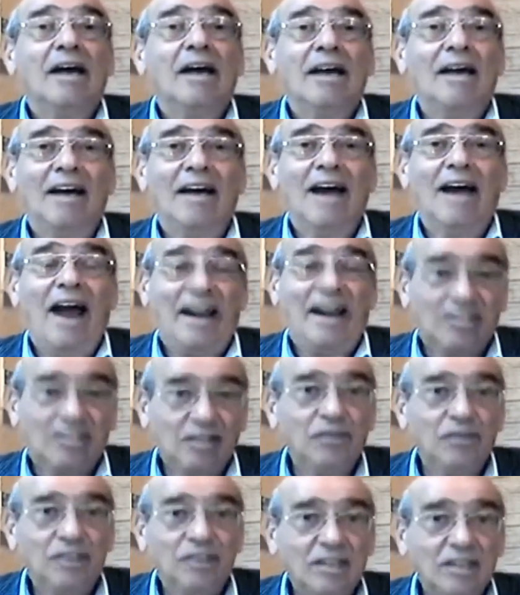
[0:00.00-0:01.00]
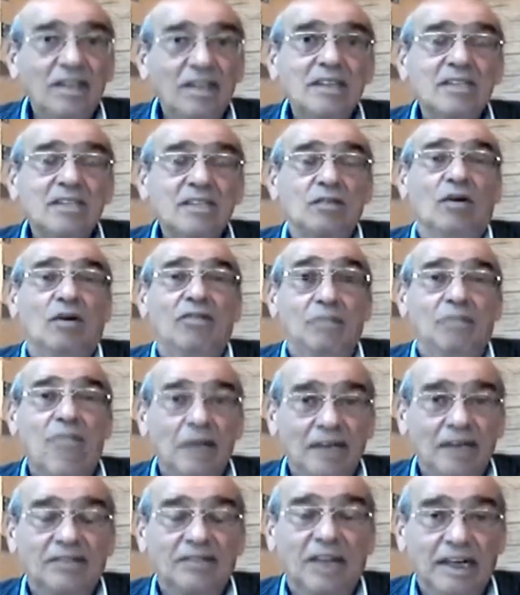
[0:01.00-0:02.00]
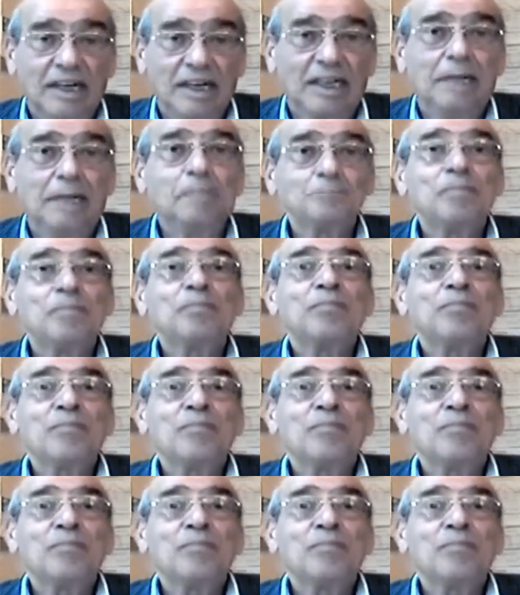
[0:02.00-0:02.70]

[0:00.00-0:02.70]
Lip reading: activities, of military